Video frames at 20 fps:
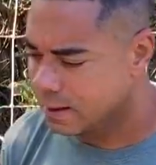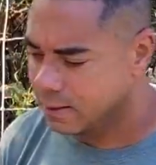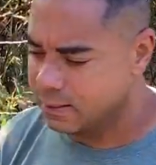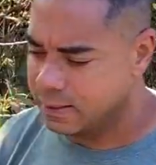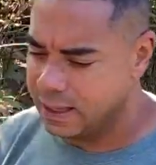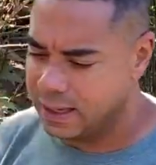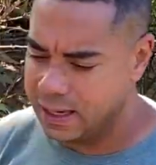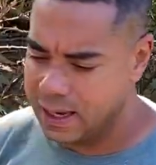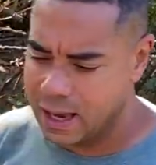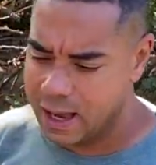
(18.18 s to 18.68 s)

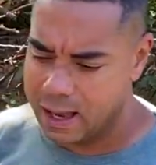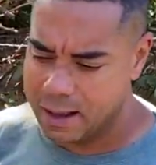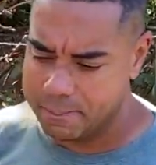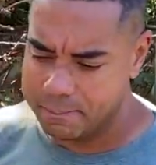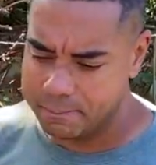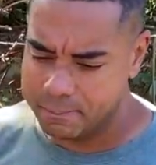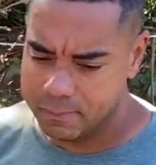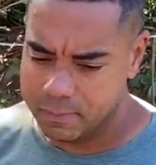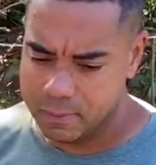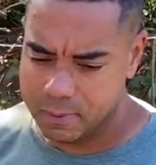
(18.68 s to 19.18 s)
The
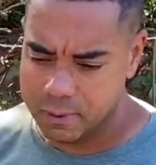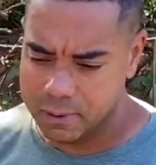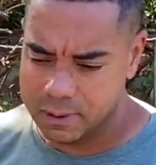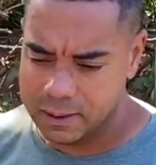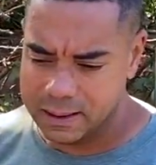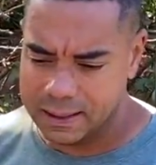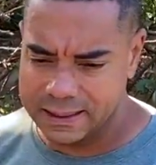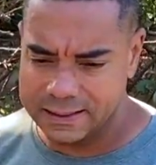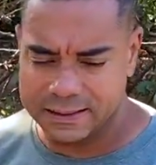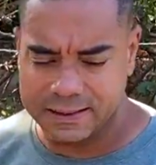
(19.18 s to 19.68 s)
um,
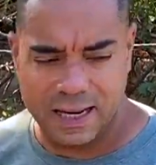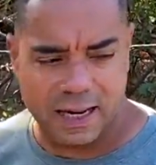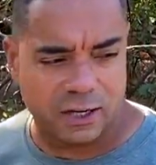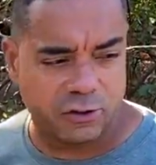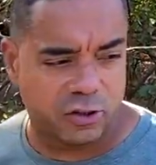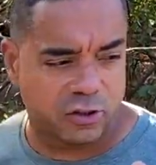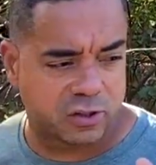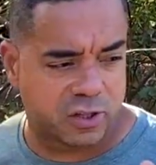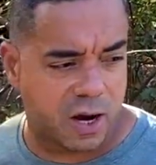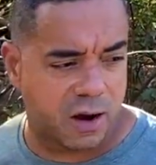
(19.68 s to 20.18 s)
instead
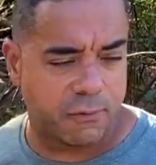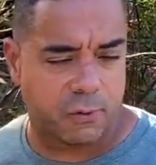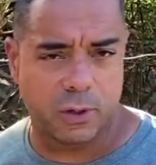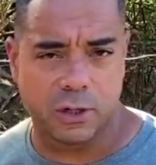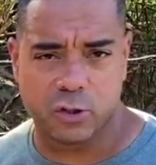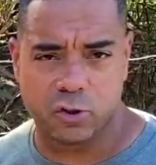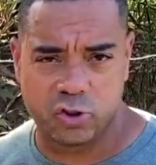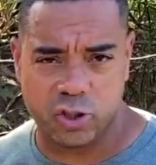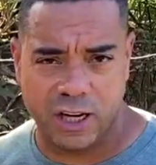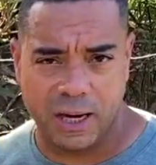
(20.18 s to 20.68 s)
of just
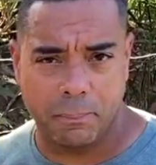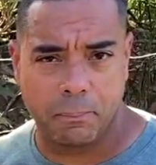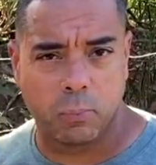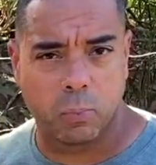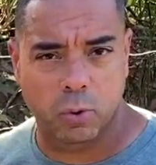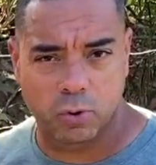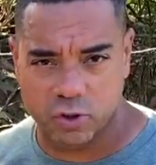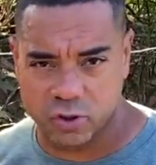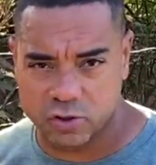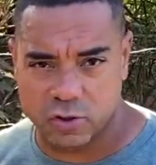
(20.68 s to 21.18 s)
covering the sheep,
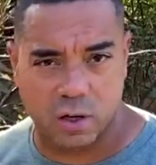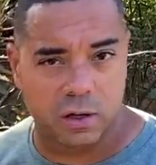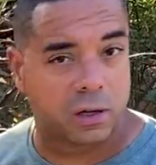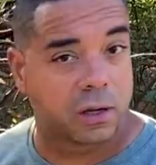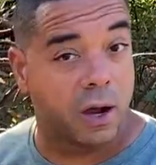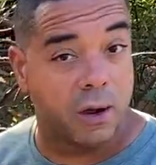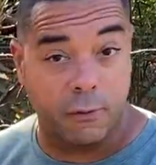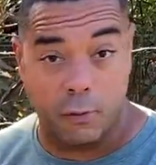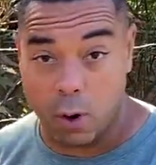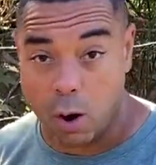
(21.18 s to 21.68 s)
we're just going
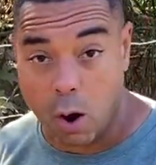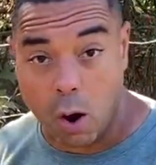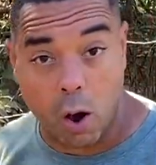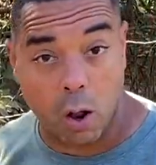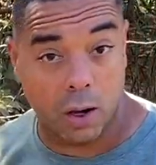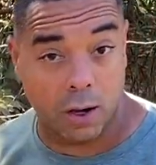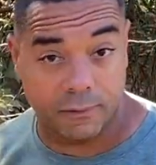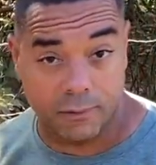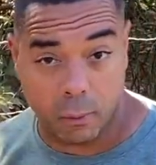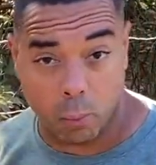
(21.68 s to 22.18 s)
to cover
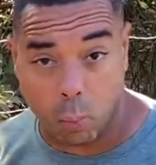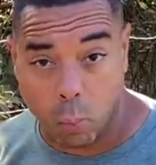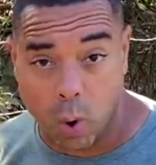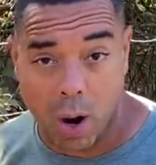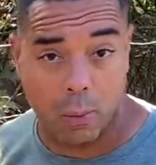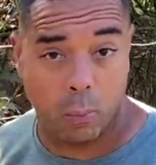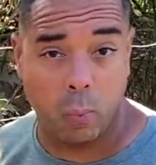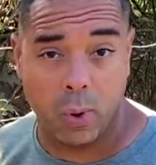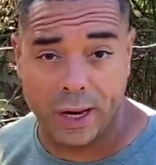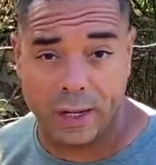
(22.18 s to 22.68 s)
all of them,
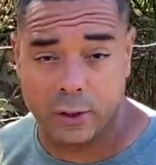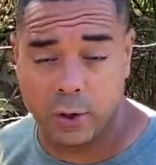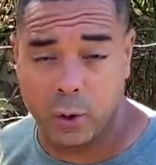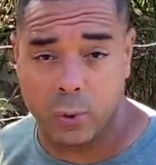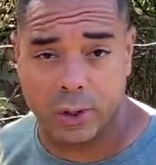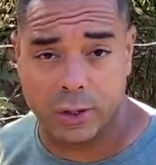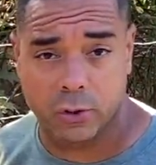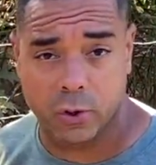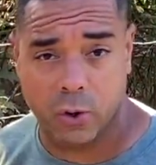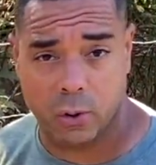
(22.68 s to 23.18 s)
what we
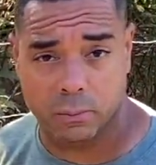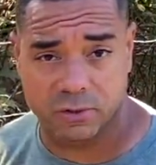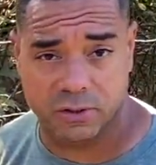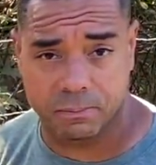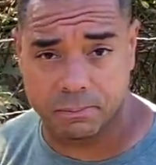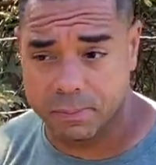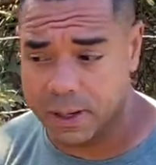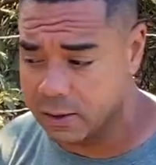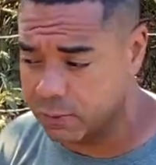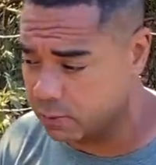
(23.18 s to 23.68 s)
do in terms
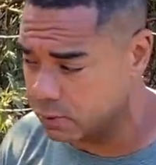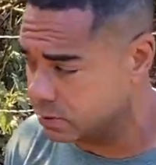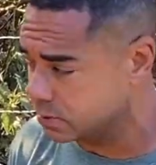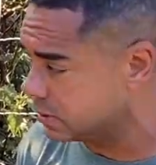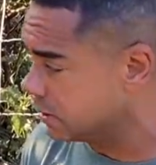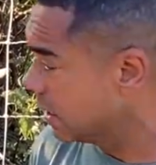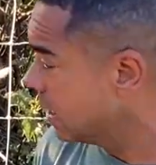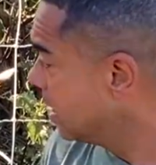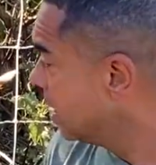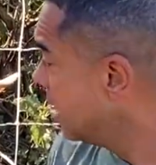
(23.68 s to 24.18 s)
of
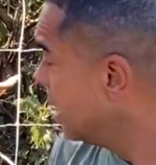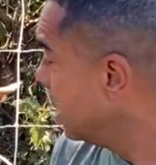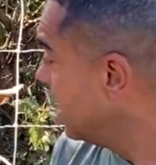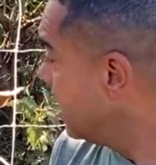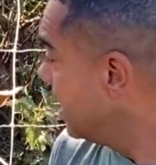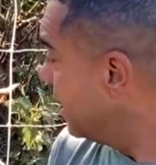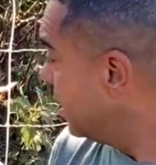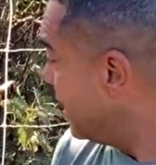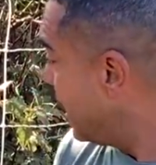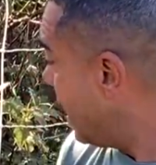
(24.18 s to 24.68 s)
minerals.
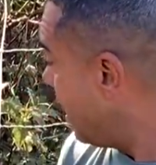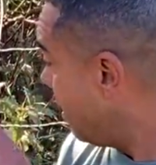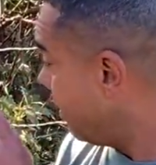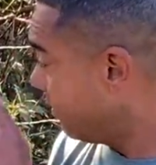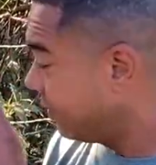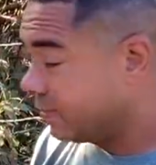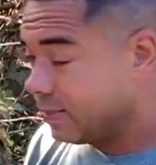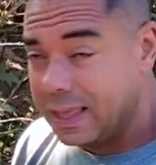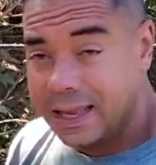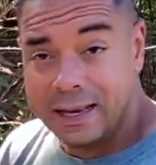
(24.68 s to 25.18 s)

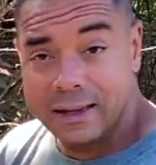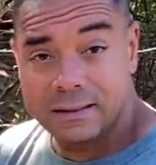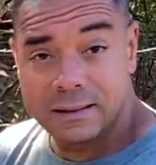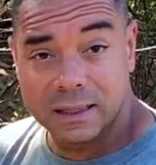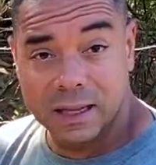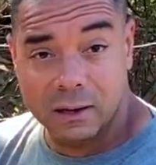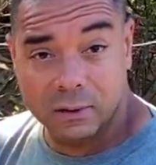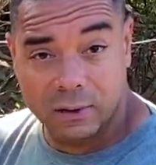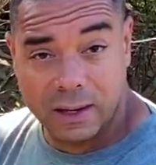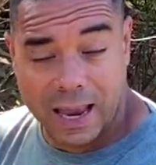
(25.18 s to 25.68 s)
Now, these
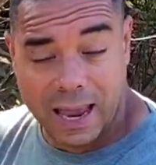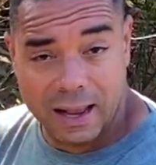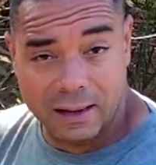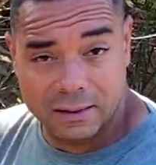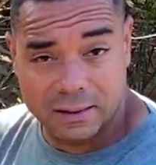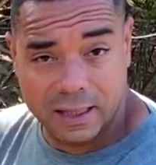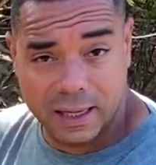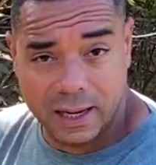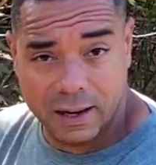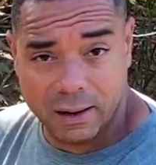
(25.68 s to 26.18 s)
little
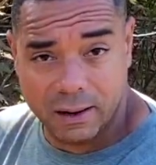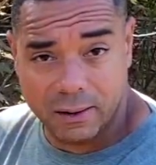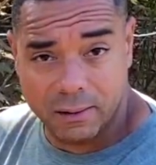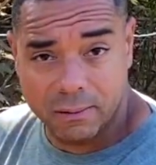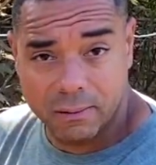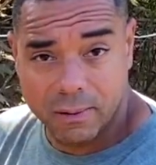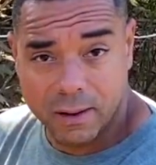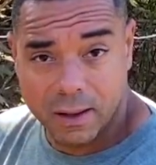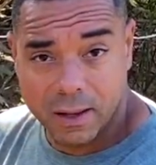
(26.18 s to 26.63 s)
gals here,